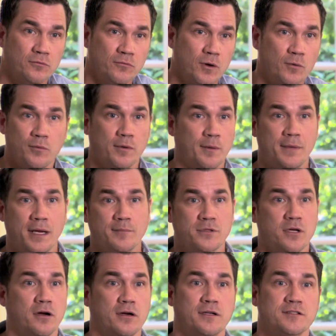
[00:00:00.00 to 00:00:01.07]
I mean, I'm
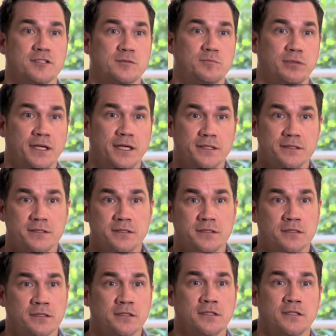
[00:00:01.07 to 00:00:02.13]
talking splits,